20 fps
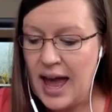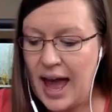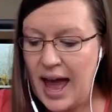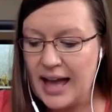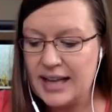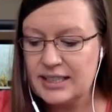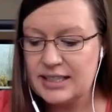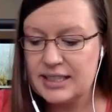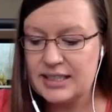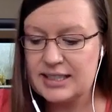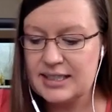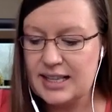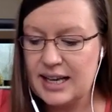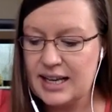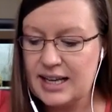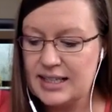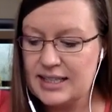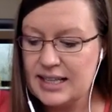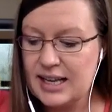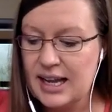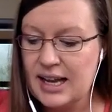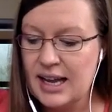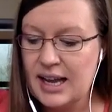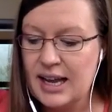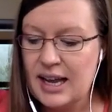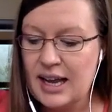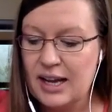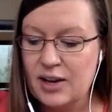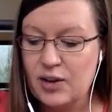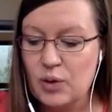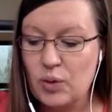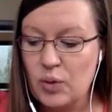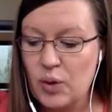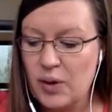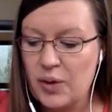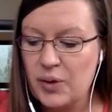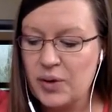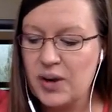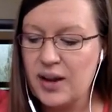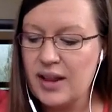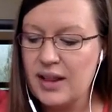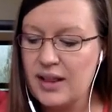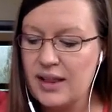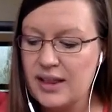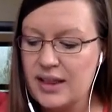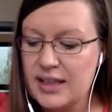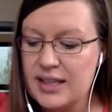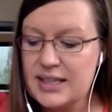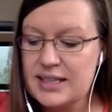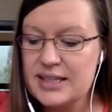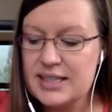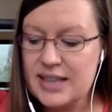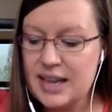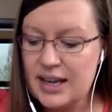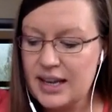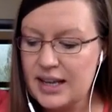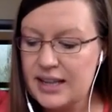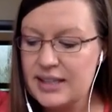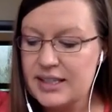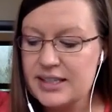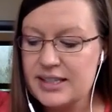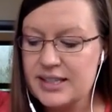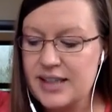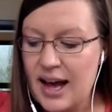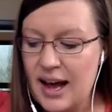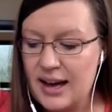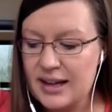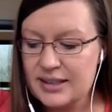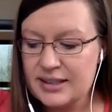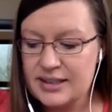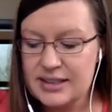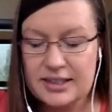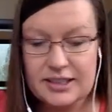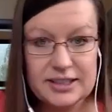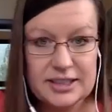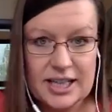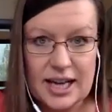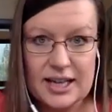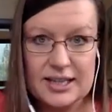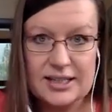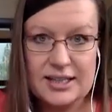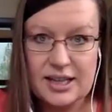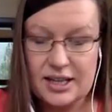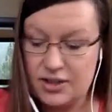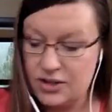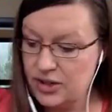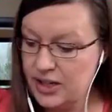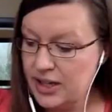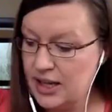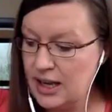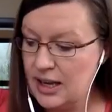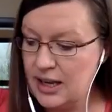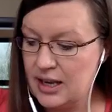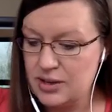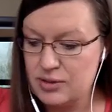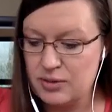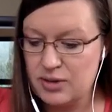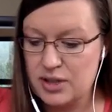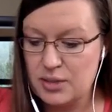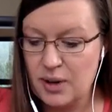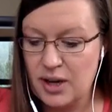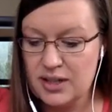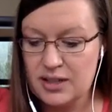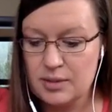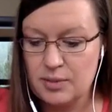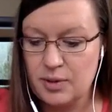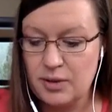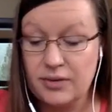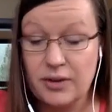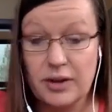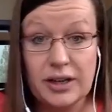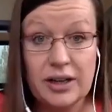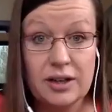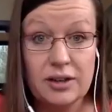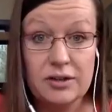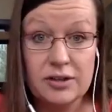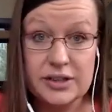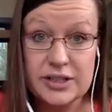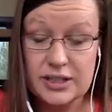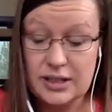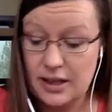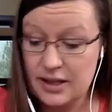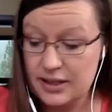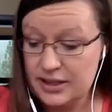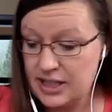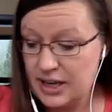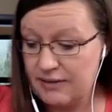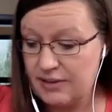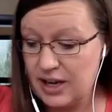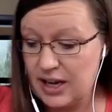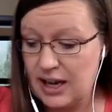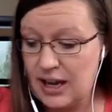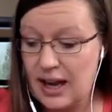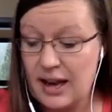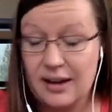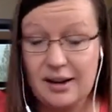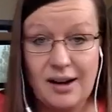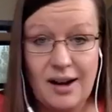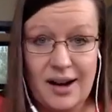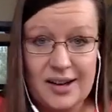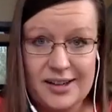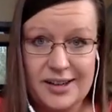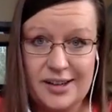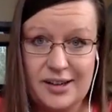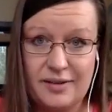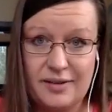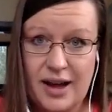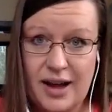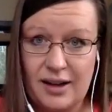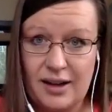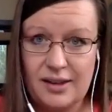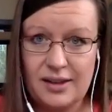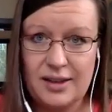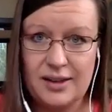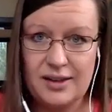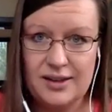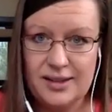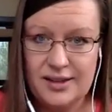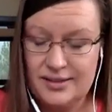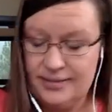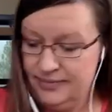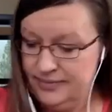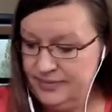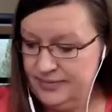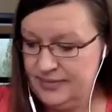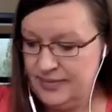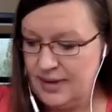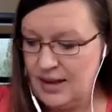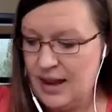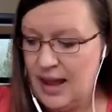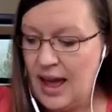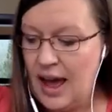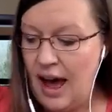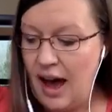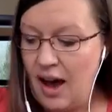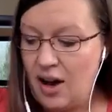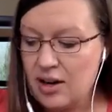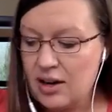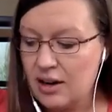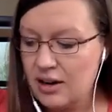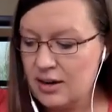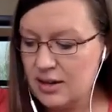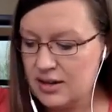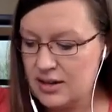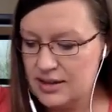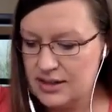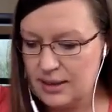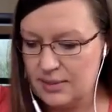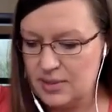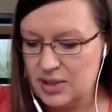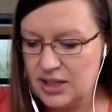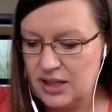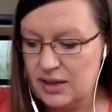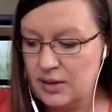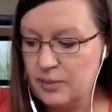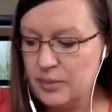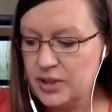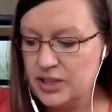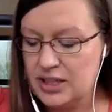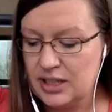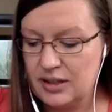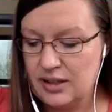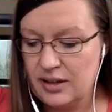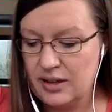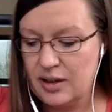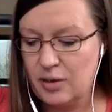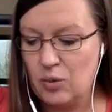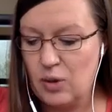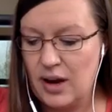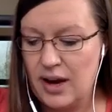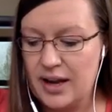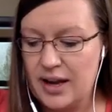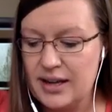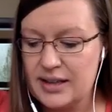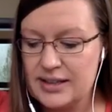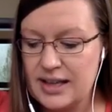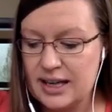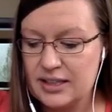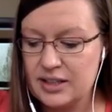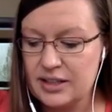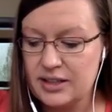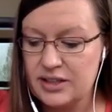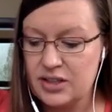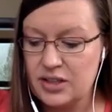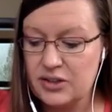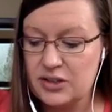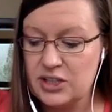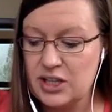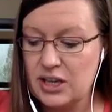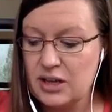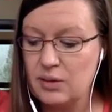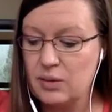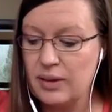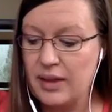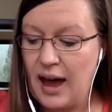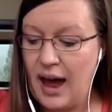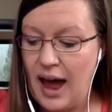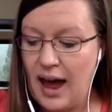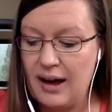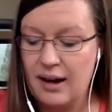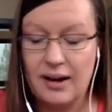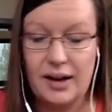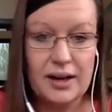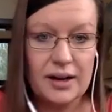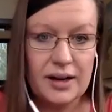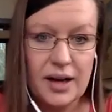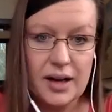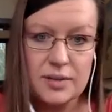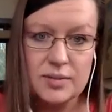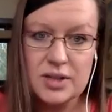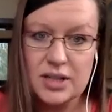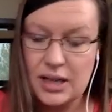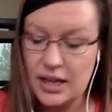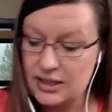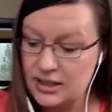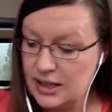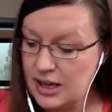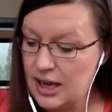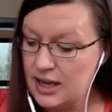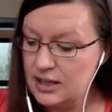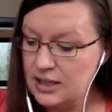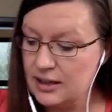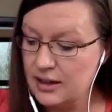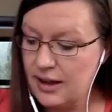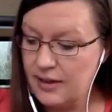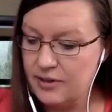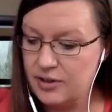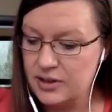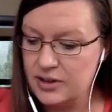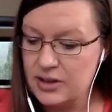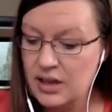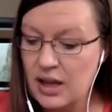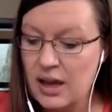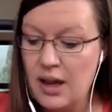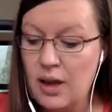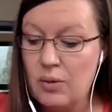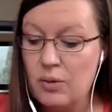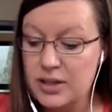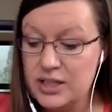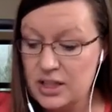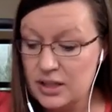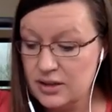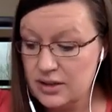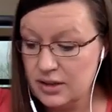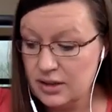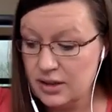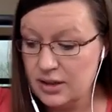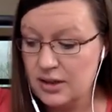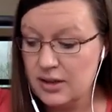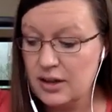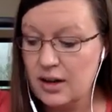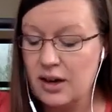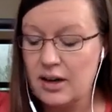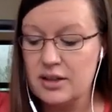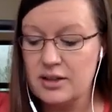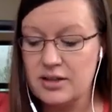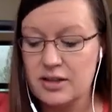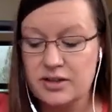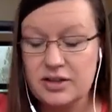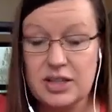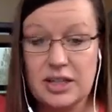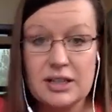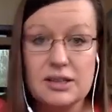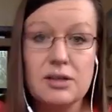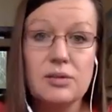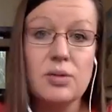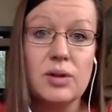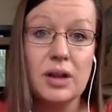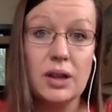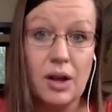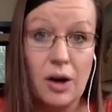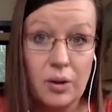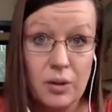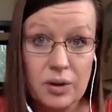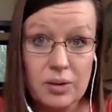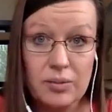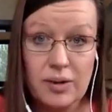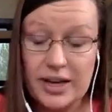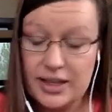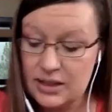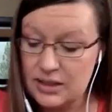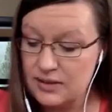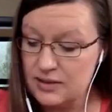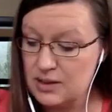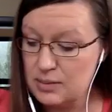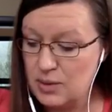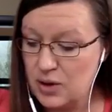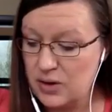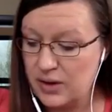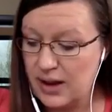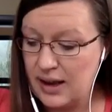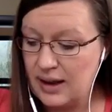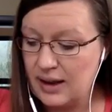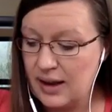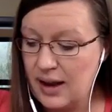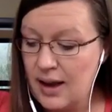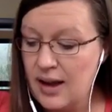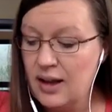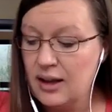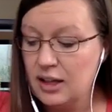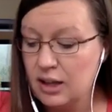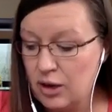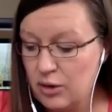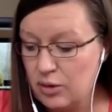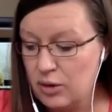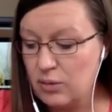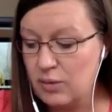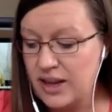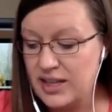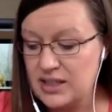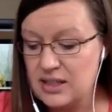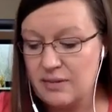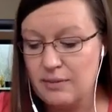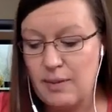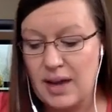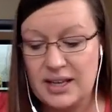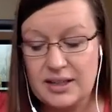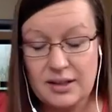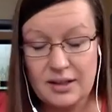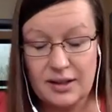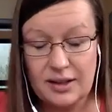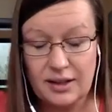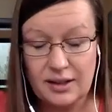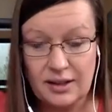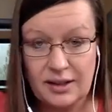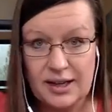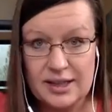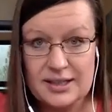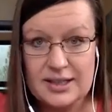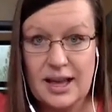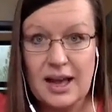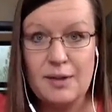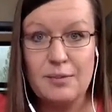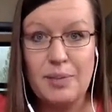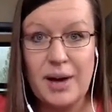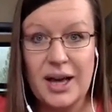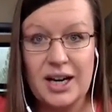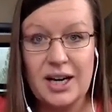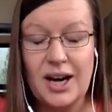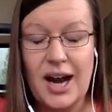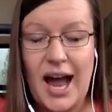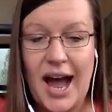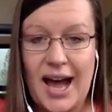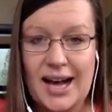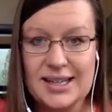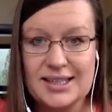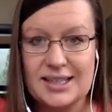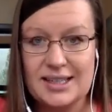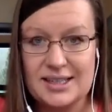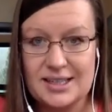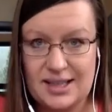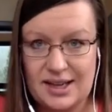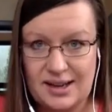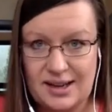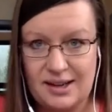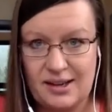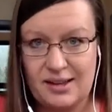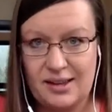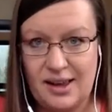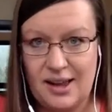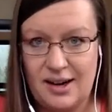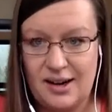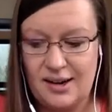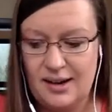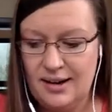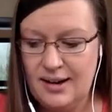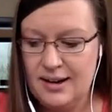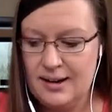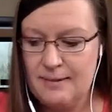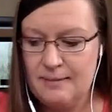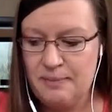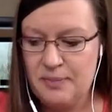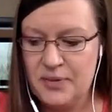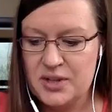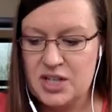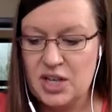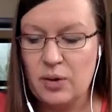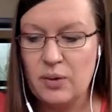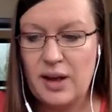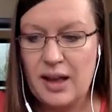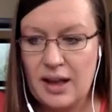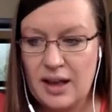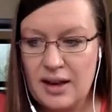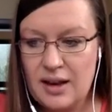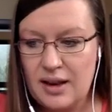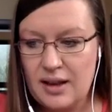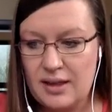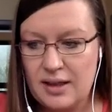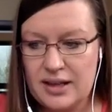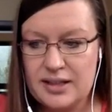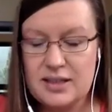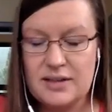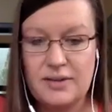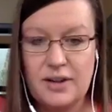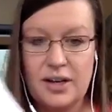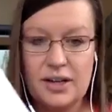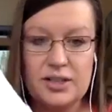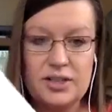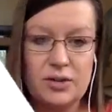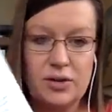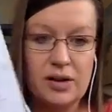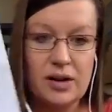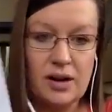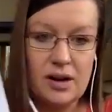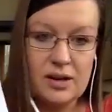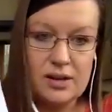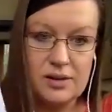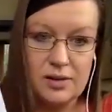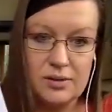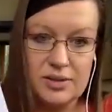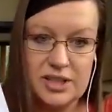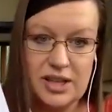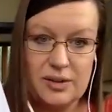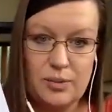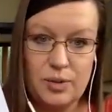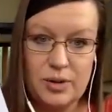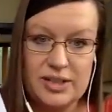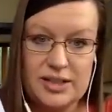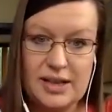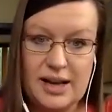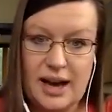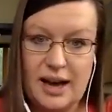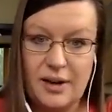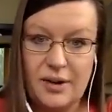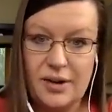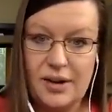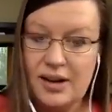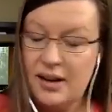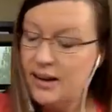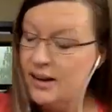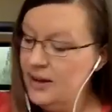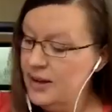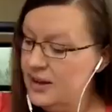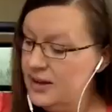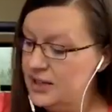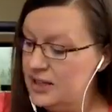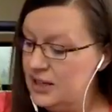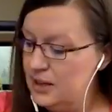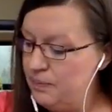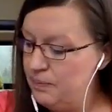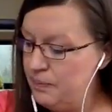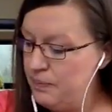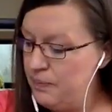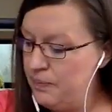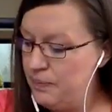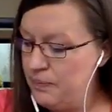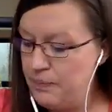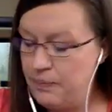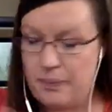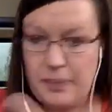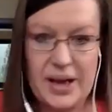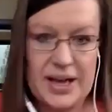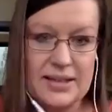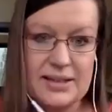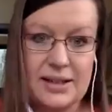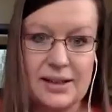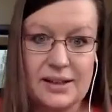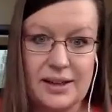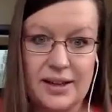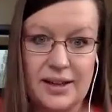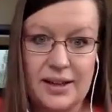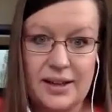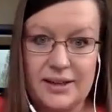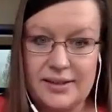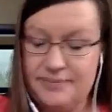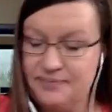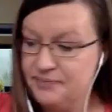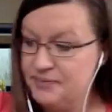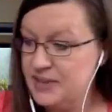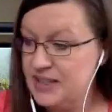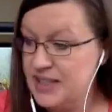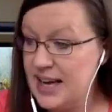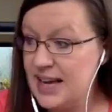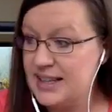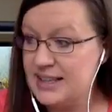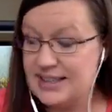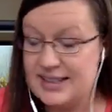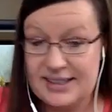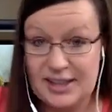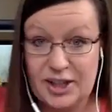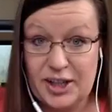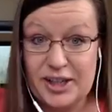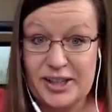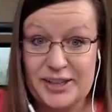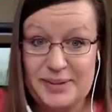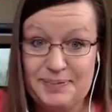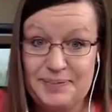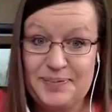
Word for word: and she says, quote, this study does not suggest that drinking is responsible for increased longevity and cognitive health. Alcohol consumption, particularly wine, is actually associated with higher incomes and education levels, which in turn are associated with lower rates of smoking, lower rates of mental illness, and better access to healthcare. So, in this very short article, which I printed out, she basically says, look,